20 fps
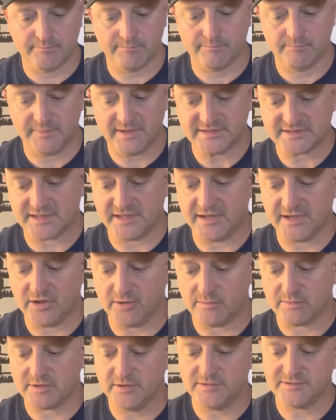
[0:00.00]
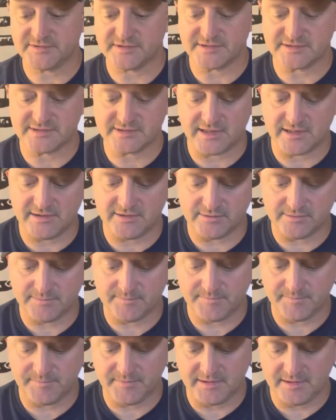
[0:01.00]
basically help close a sale,
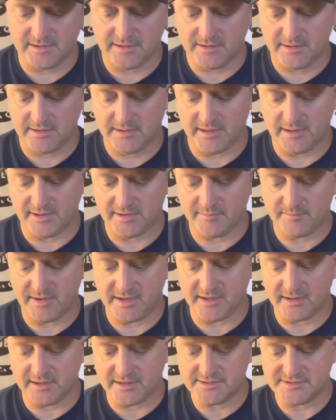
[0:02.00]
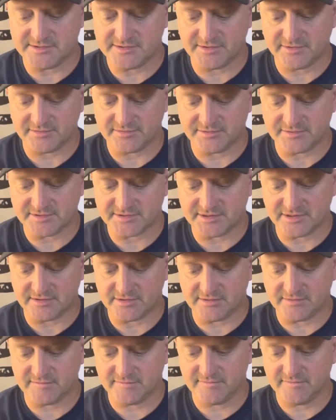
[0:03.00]
how to make it easier on
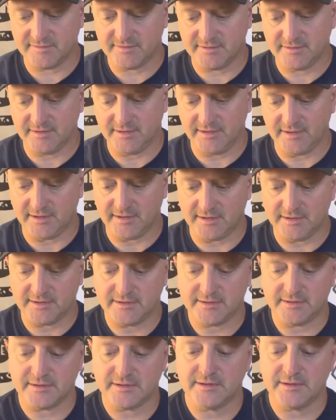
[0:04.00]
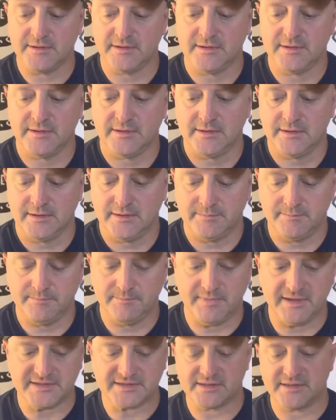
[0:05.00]
yourself, and
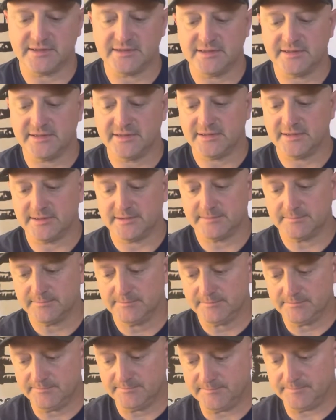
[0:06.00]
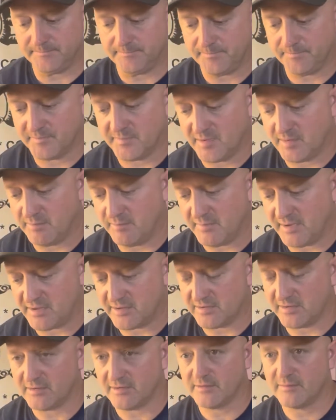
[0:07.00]
basically make
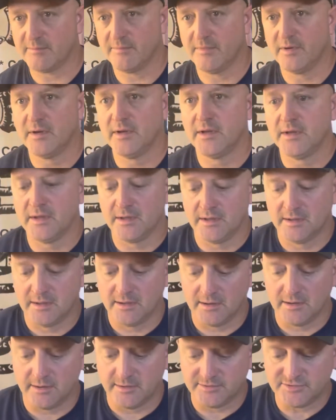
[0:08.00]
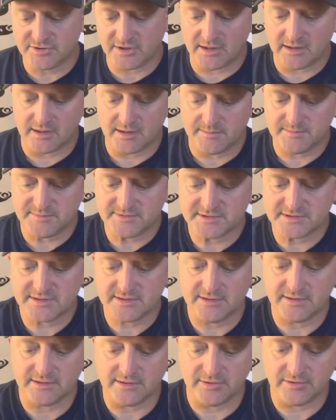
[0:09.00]
your jobs
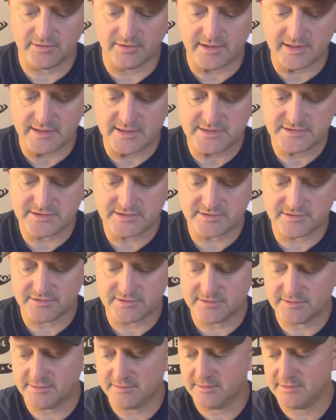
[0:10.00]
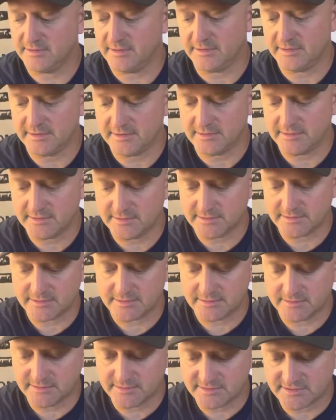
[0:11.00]
a little easier and
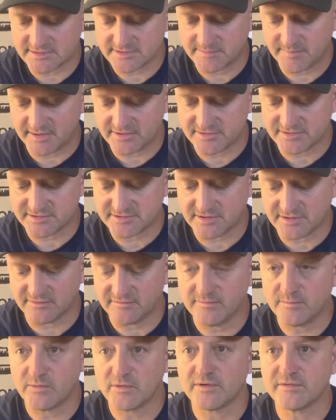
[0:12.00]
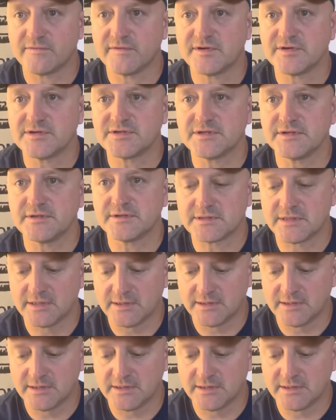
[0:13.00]
just make yourself more efficient.